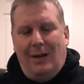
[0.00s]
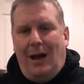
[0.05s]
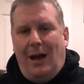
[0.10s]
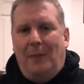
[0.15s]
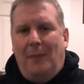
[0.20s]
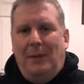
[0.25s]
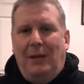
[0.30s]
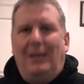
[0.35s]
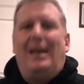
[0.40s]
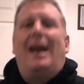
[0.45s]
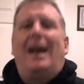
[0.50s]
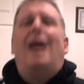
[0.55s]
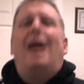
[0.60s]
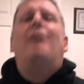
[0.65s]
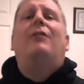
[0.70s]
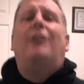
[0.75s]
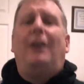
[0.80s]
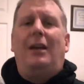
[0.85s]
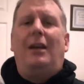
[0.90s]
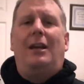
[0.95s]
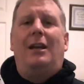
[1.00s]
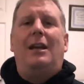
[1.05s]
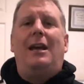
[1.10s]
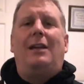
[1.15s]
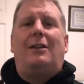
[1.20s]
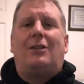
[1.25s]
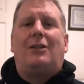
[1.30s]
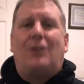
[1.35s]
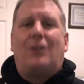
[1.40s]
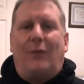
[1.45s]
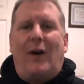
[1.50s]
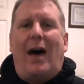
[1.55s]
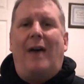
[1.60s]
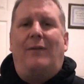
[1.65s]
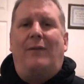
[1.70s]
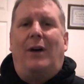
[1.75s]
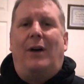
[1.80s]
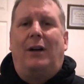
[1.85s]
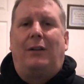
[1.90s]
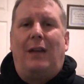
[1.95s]
I mean, you got everything you need to
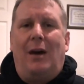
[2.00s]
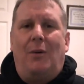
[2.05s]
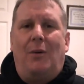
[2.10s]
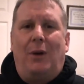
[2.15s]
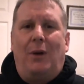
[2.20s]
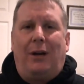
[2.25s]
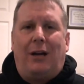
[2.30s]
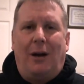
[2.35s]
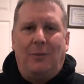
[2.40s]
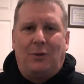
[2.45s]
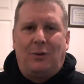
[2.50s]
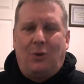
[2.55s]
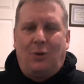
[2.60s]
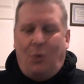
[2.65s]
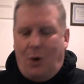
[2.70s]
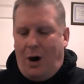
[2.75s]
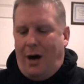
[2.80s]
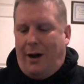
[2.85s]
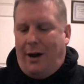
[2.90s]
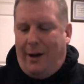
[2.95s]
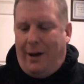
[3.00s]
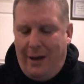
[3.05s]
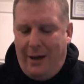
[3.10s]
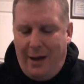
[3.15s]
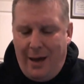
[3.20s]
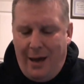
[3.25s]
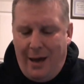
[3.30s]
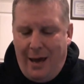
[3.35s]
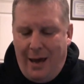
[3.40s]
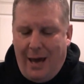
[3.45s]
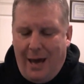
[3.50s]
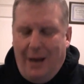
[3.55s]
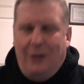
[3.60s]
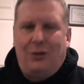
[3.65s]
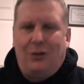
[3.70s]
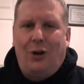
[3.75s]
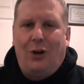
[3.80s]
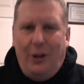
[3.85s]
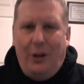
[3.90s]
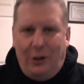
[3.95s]
survive out there when it comes to water, and
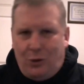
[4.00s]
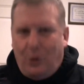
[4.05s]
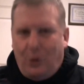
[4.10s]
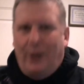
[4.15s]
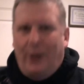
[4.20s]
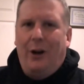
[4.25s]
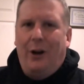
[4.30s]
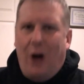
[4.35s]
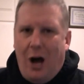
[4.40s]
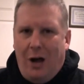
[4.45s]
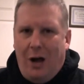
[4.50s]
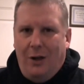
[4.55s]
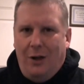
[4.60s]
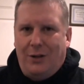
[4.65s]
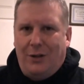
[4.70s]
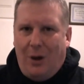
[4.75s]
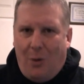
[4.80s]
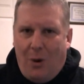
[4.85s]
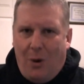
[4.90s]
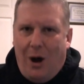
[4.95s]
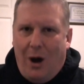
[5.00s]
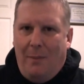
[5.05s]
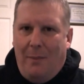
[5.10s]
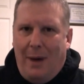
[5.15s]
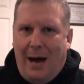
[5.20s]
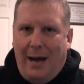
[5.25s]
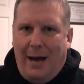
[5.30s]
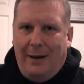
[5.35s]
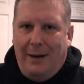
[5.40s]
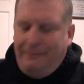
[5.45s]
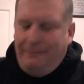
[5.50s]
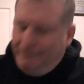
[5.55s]
it's only $20 at Walmart.